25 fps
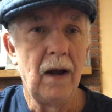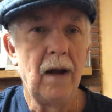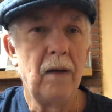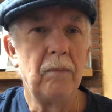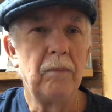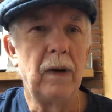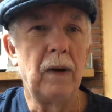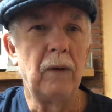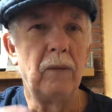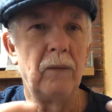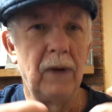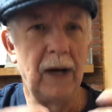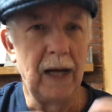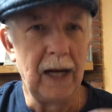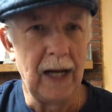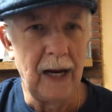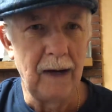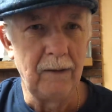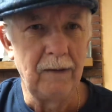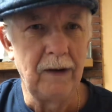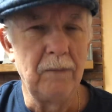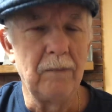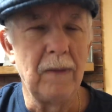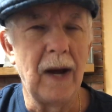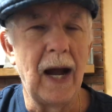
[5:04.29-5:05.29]
But when I
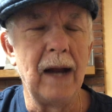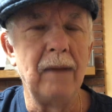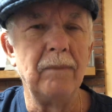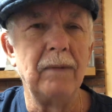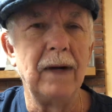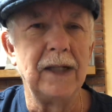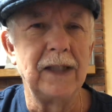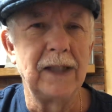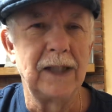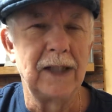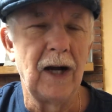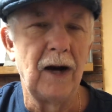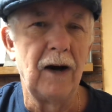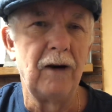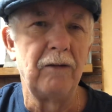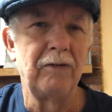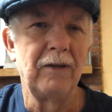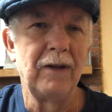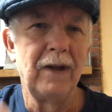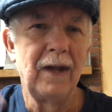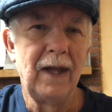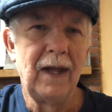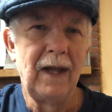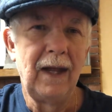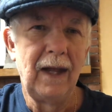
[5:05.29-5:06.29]
remind myself
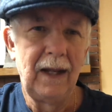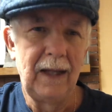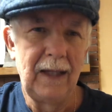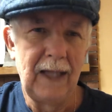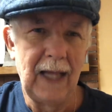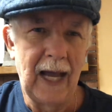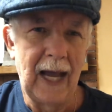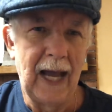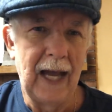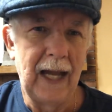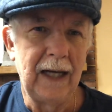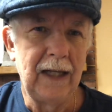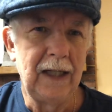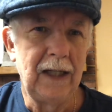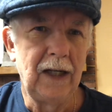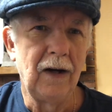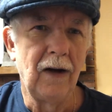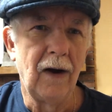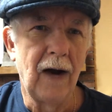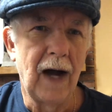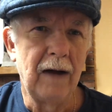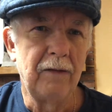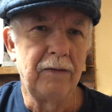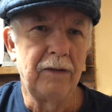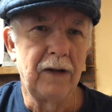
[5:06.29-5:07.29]
that,
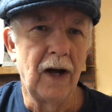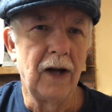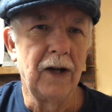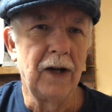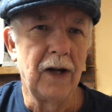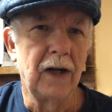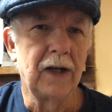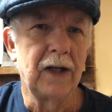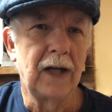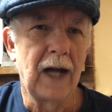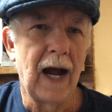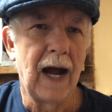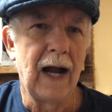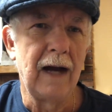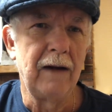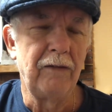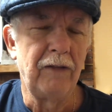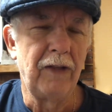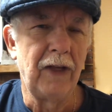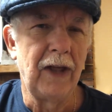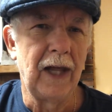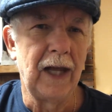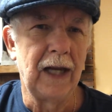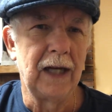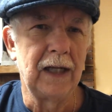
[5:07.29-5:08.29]
I've done unkind
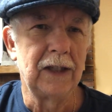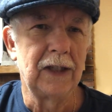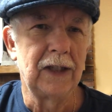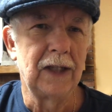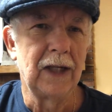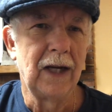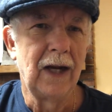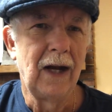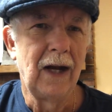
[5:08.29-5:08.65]
things,